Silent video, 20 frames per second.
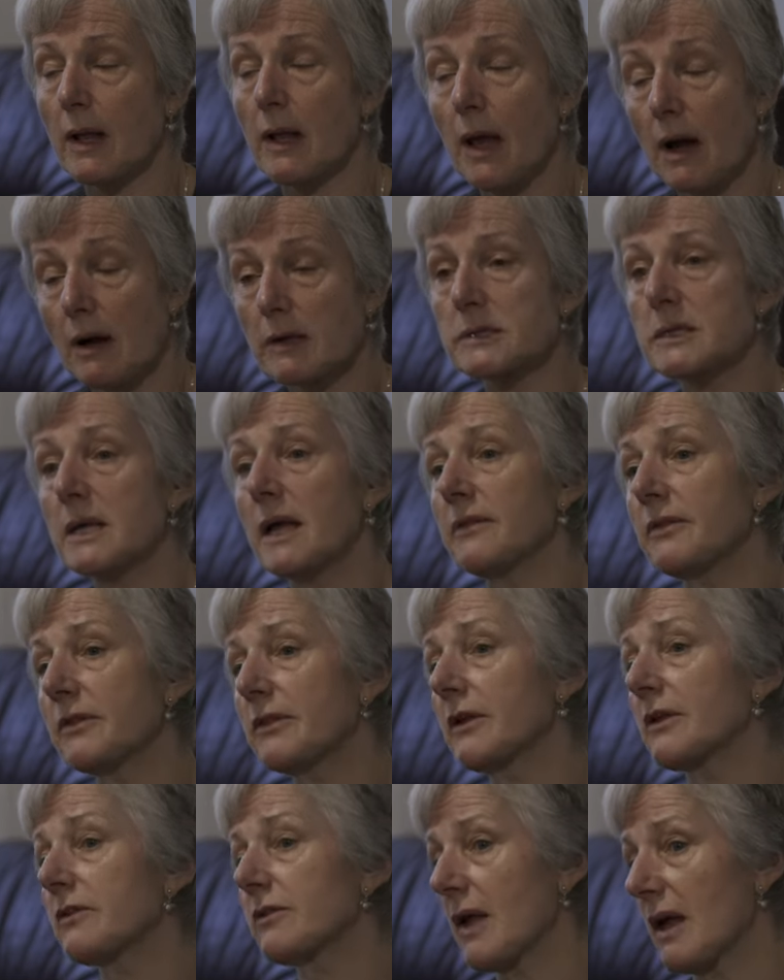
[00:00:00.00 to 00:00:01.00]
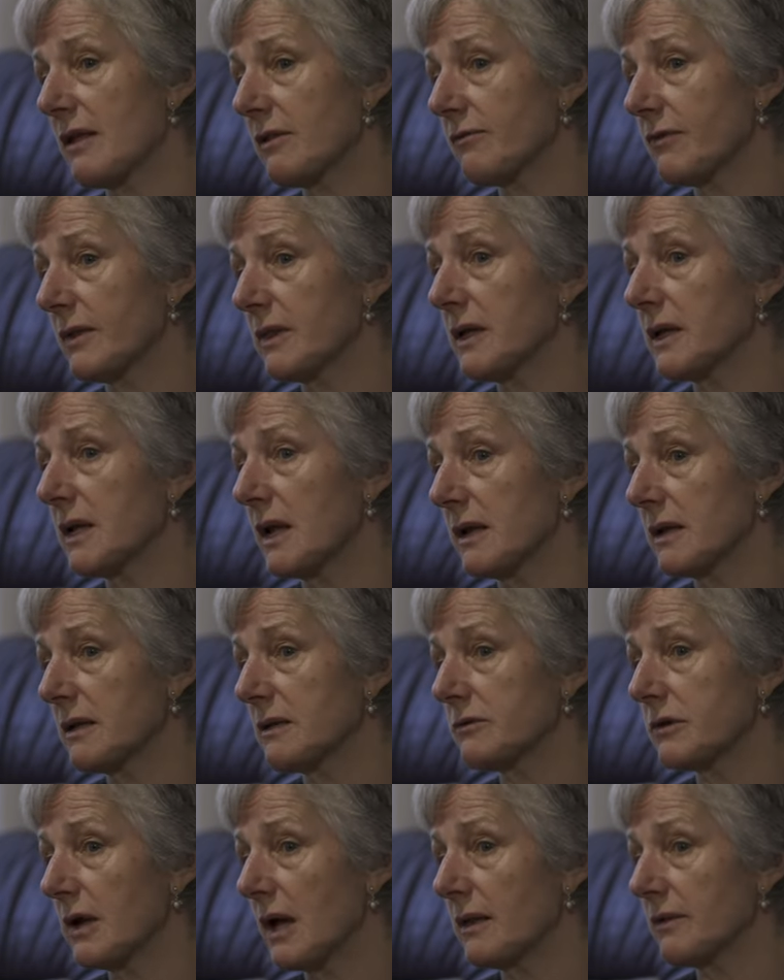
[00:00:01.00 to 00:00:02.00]
largely unsuccessful, the clinical
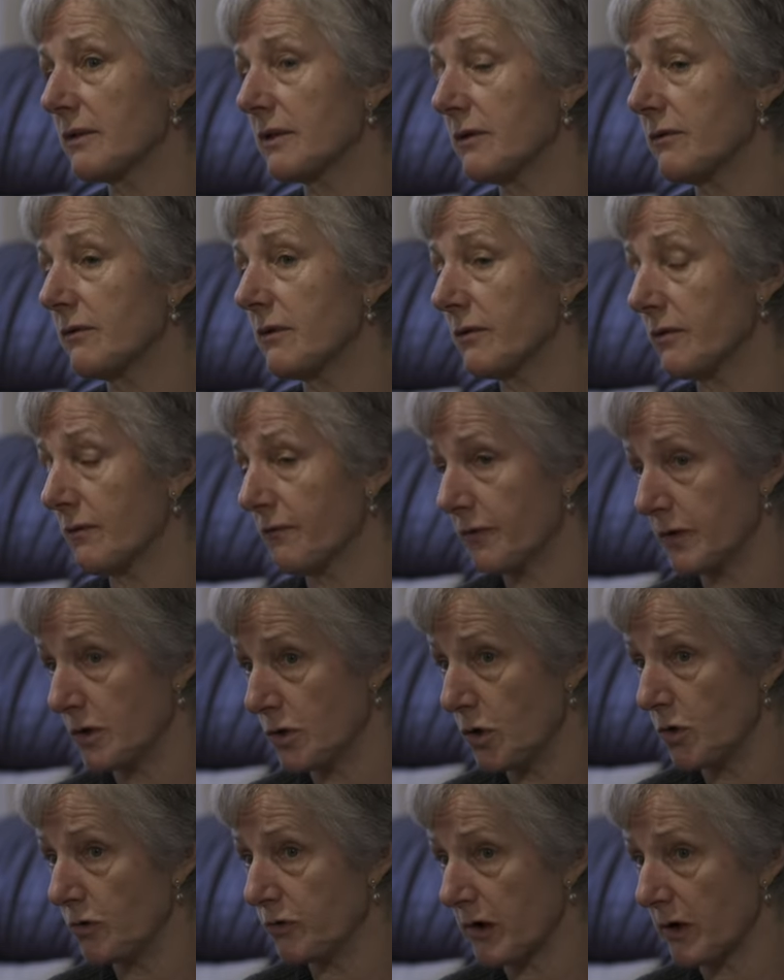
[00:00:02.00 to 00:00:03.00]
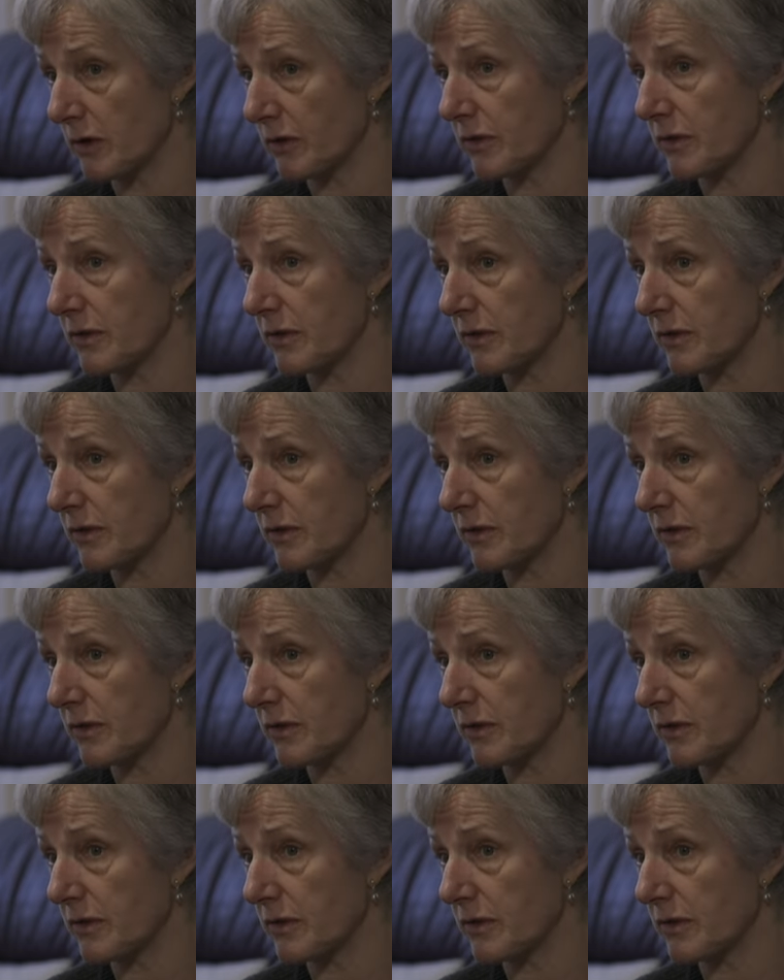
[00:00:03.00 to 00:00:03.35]
trials for new drugs in